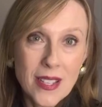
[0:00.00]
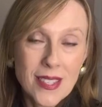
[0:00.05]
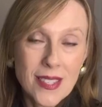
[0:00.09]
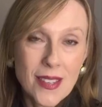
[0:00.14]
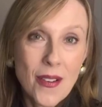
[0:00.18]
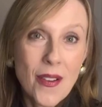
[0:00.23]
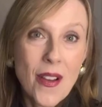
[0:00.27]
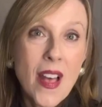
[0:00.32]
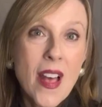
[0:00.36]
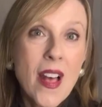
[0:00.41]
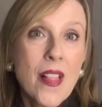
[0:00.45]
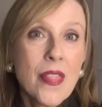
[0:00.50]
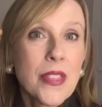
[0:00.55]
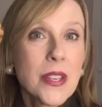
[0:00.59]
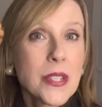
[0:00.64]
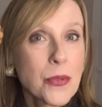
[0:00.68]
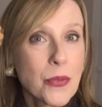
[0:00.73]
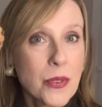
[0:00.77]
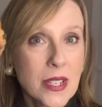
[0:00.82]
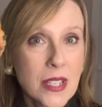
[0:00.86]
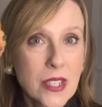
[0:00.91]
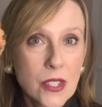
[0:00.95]
So this
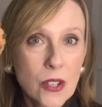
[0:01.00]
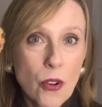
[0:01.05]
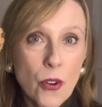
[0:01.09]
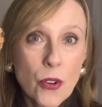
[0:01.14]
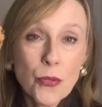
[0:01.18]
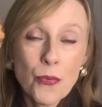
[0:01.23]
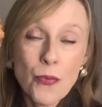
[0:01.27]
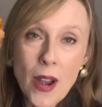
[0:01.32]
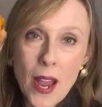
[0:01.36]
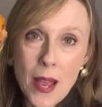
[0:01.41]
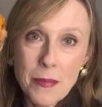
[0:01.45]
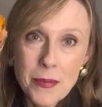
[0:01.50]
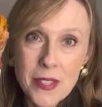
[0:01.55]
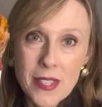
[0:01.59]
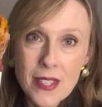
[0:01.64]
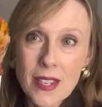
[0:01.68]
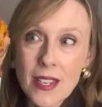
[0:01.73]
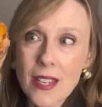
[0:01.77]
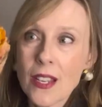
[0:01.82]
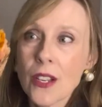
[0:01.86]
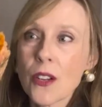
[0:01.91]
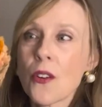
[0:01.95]
one is called
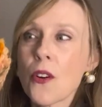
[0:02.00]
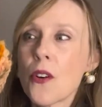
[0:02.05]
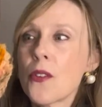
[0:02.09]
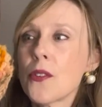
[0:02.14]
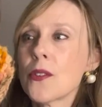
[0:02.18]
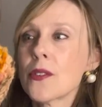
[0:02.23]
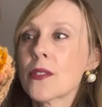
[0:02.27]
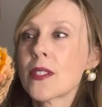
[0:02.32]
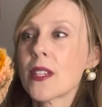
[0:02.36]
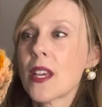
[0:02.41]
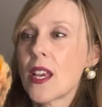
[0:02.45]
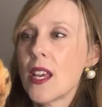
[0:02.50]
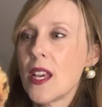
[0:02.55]
Rhapsody in Gold.